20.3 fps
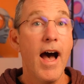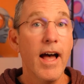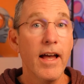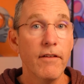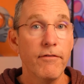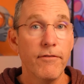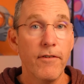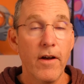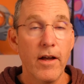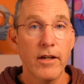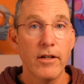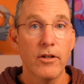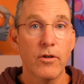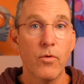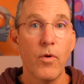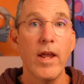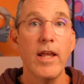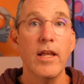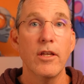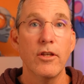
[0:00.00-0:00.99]
I find
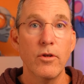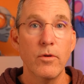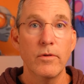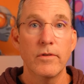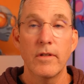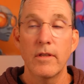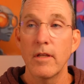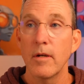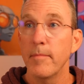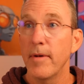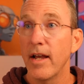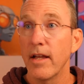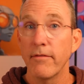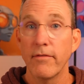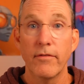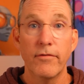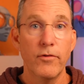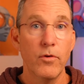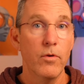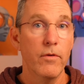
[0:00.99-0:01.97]
great use in them. I
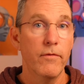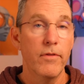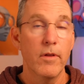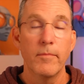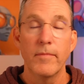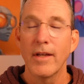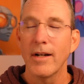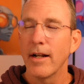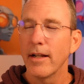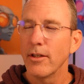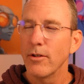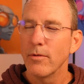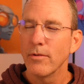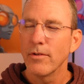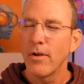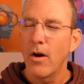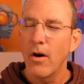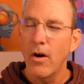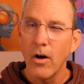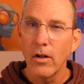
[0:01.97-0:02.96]
have a few of them that I
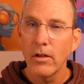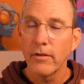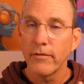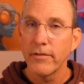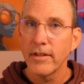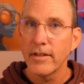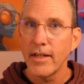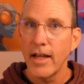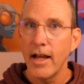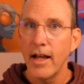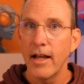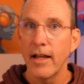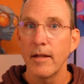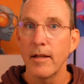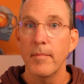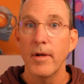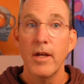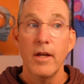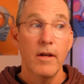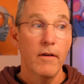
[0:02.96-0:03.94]
use all of the
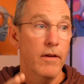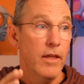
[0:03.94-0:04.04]
time.